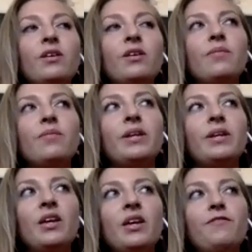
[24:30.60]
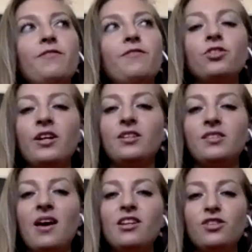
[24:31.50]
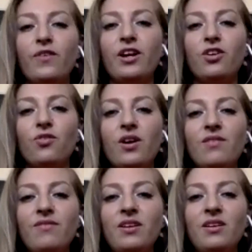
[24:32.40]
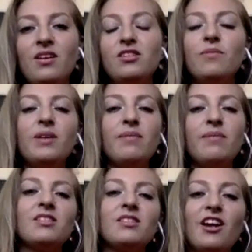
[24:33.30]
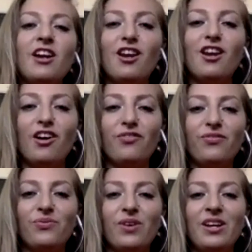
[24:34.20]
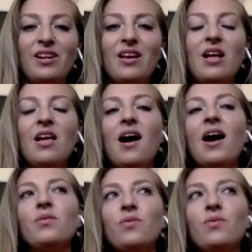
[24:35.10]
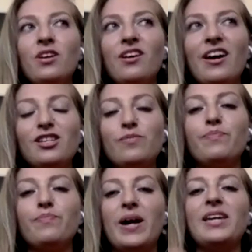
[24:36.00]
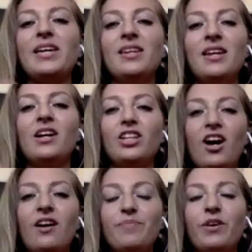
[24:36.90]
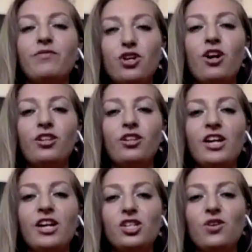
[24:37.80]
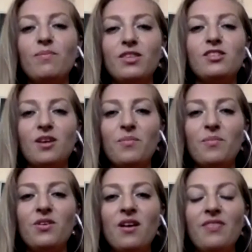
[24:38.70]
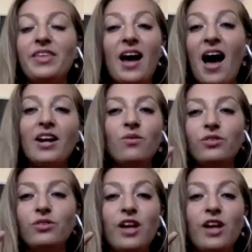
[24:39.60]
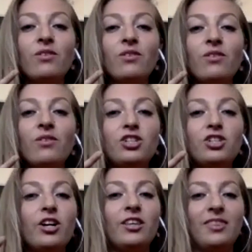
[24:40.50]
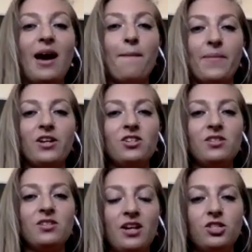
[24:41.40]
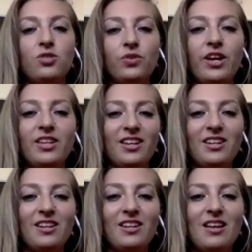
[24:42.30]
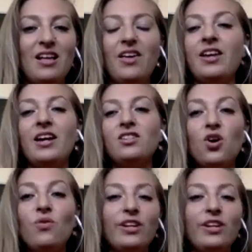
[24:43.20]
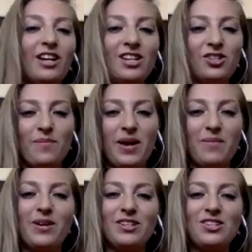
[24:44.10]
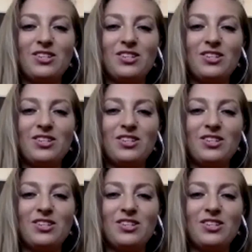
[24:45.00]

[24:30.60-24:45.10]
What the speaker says: if you're trying to satisfy a craving, sometimes that's not enough, right? Oh. I realized by eating a lot of chocolate ice cream this summer that I don't like chocolate that much. I do like it. And I don't like ice cream that much.